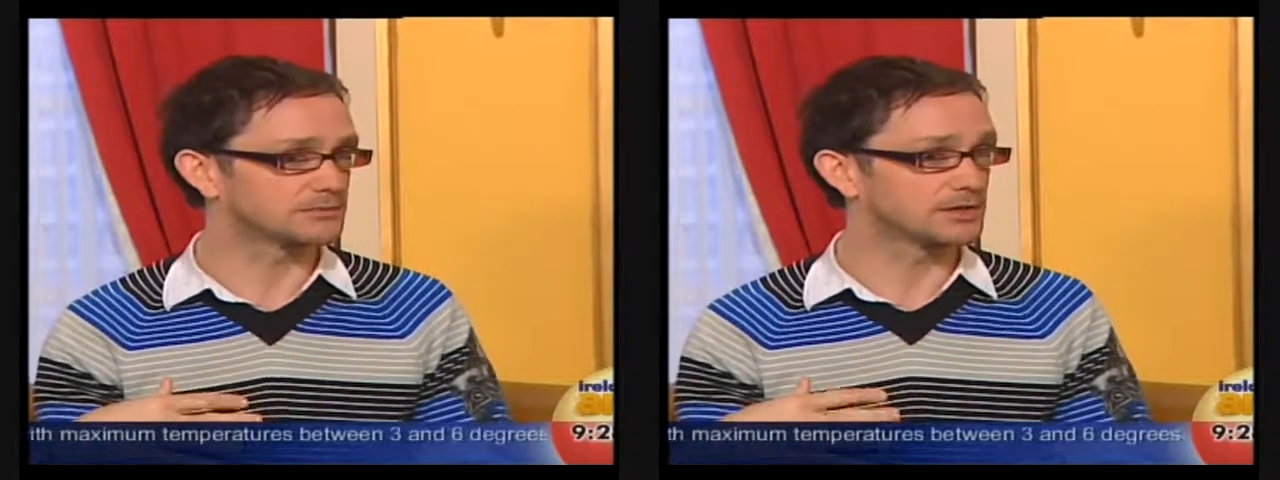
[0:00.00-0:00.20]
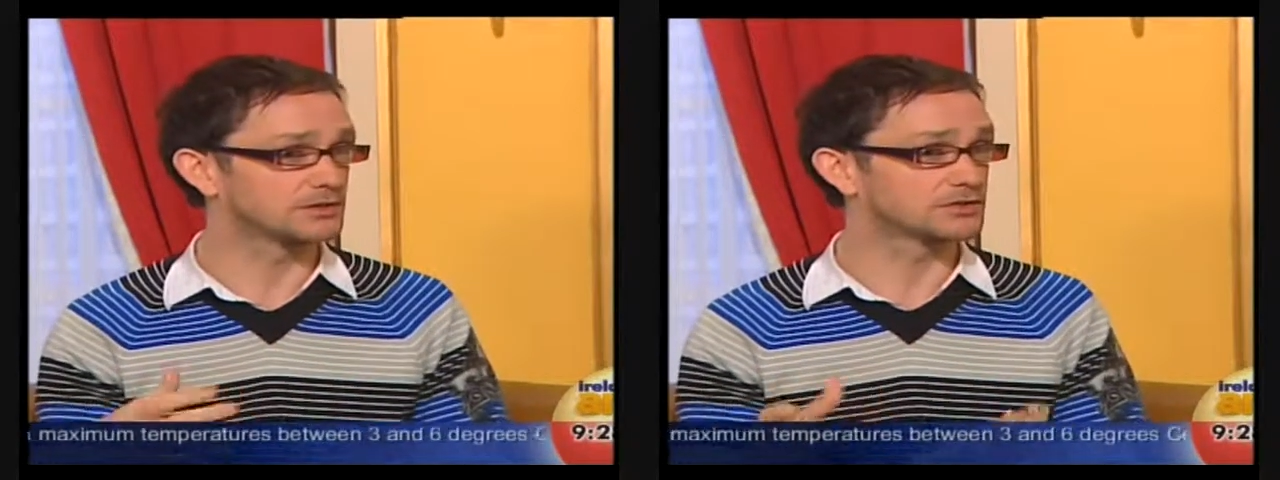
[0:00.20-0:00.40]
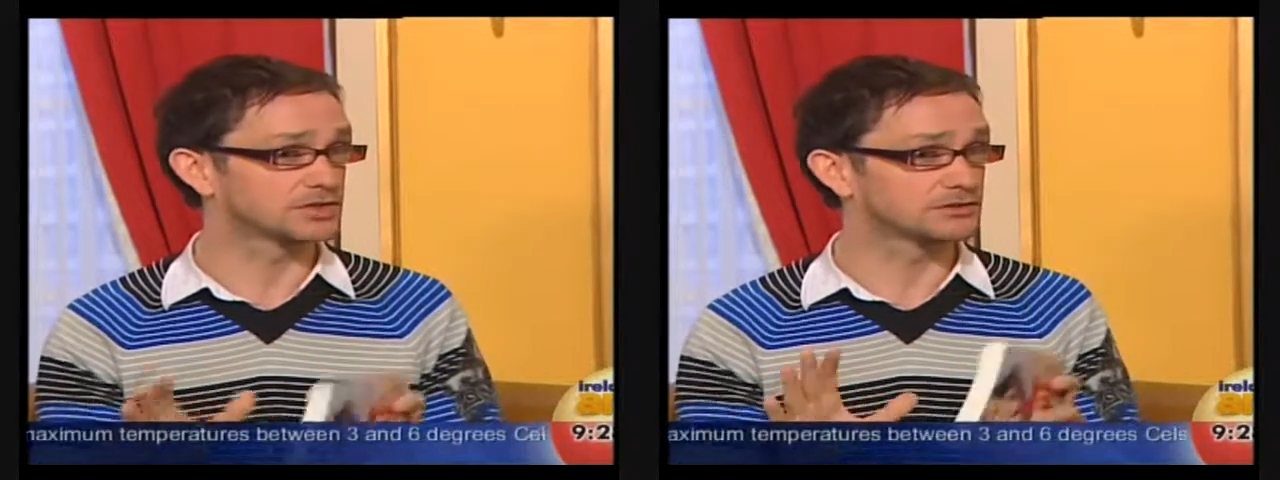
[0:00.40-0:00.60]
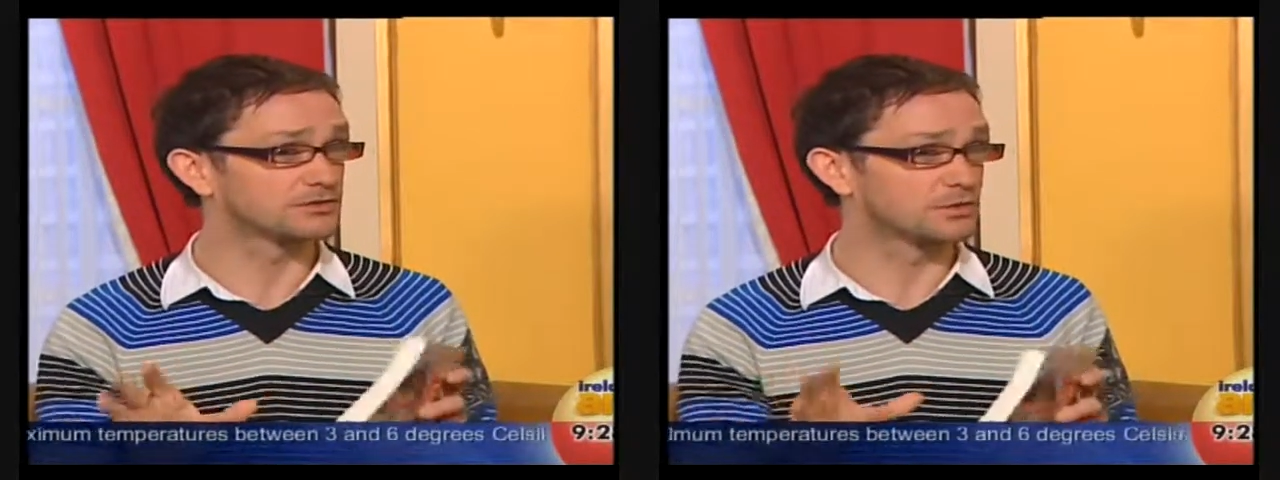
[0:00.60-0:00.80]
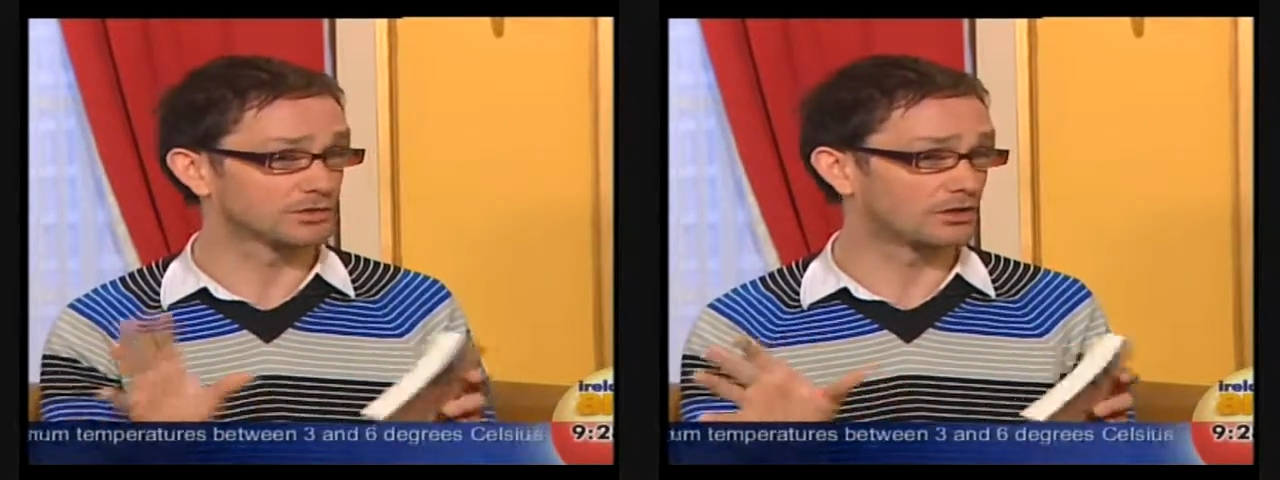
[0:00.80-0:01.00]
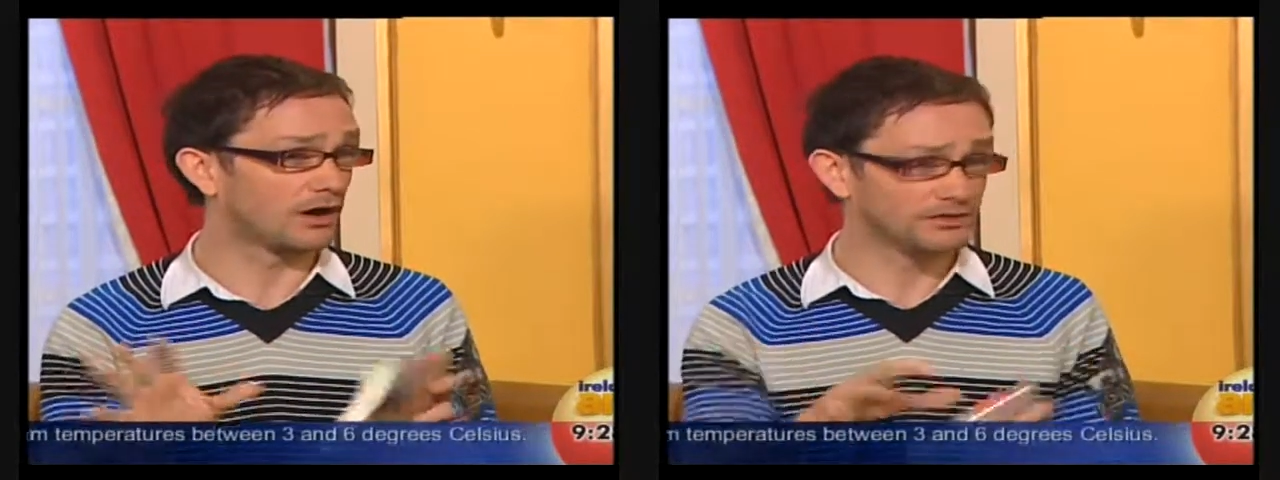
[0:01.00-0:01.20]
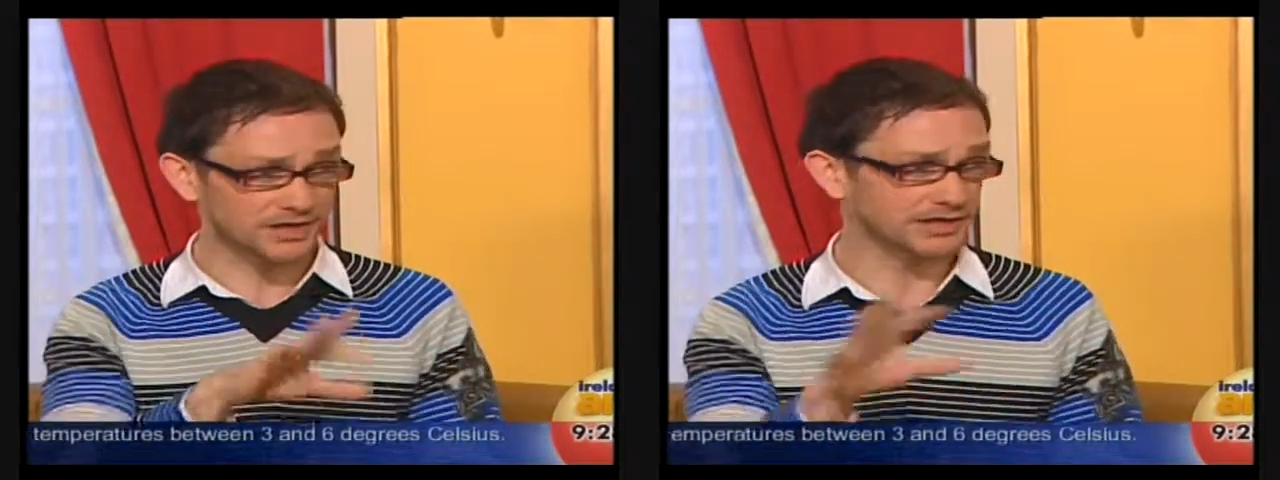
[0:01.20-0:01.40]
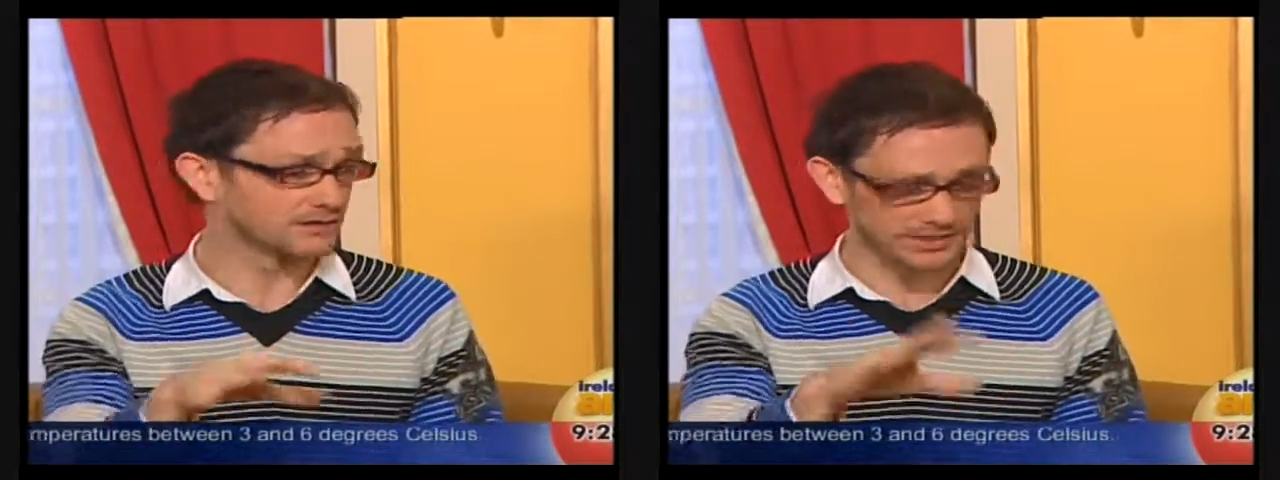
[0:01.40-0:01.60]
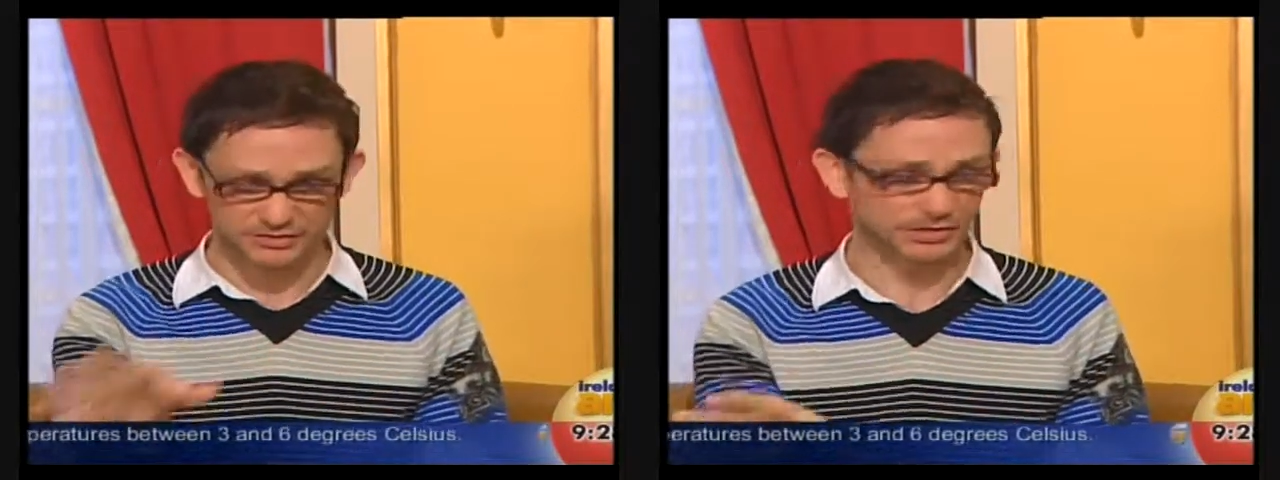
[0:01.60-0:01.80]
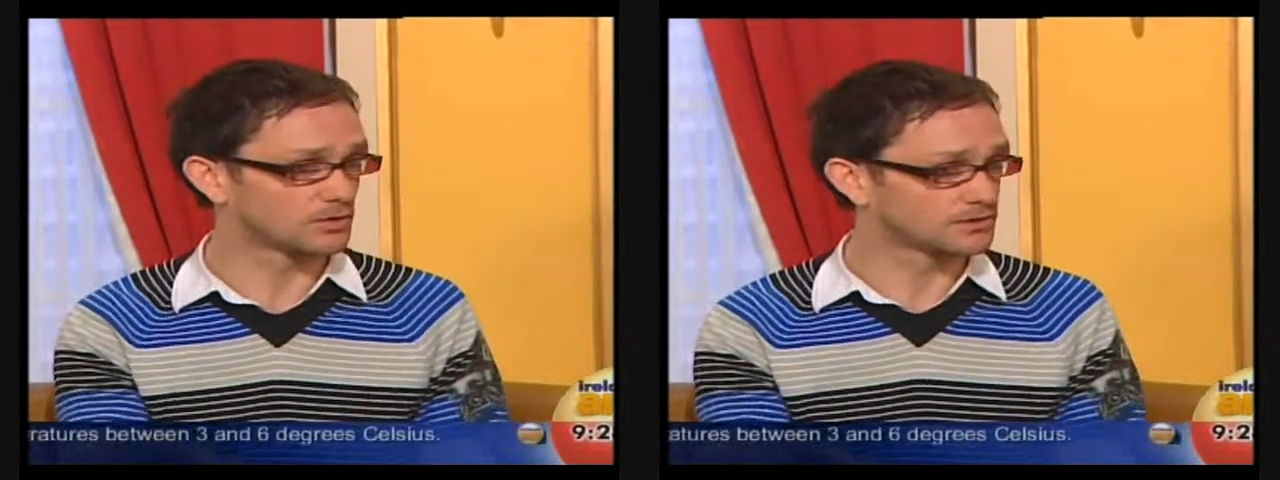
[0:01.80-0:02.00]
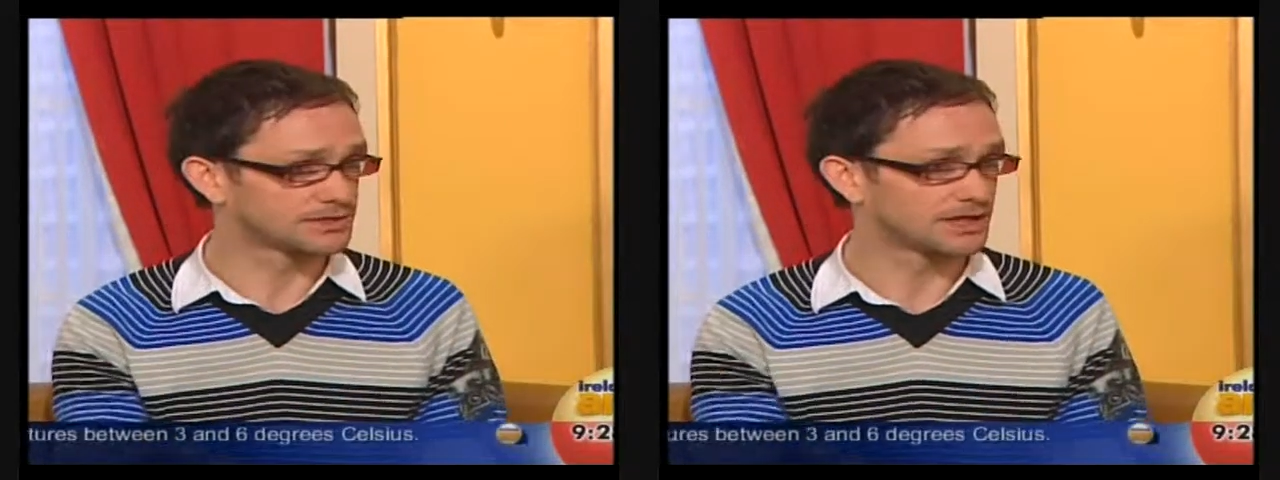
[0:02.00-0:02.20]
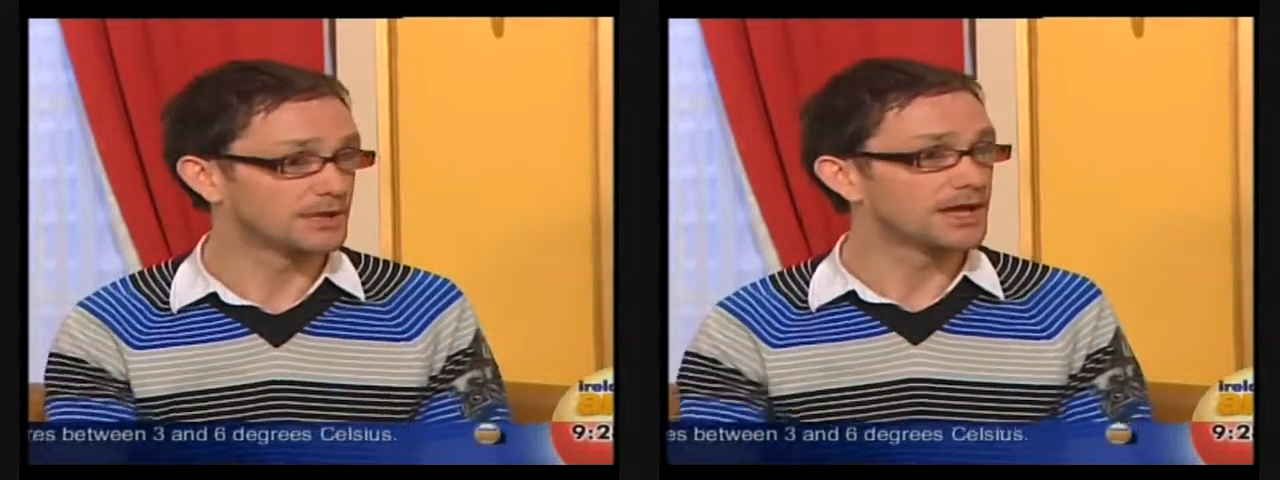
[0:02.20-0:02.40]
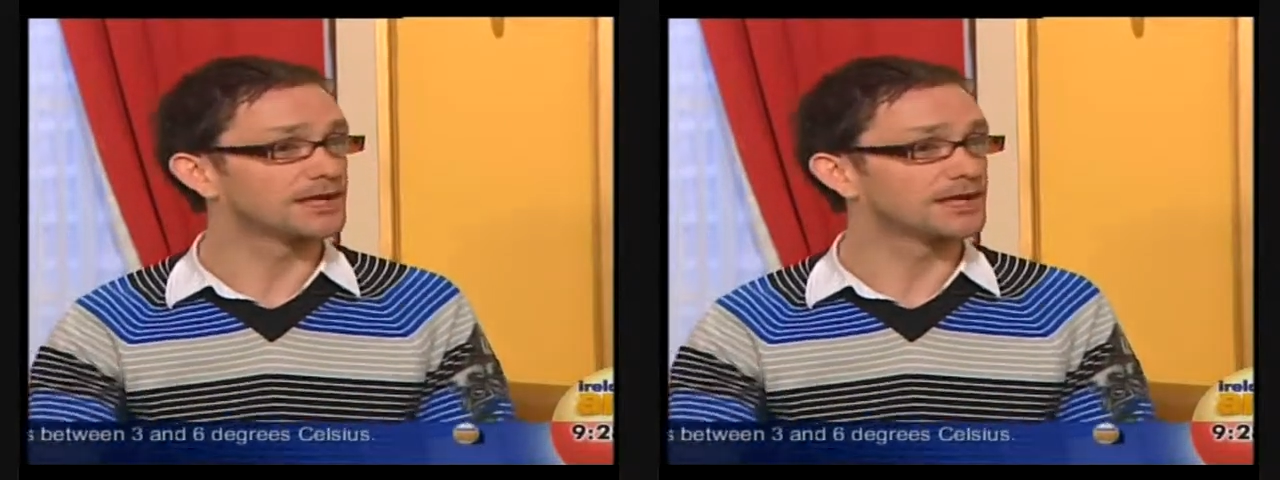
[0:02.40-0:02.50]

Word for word: You know, children who are online and the internet all the time.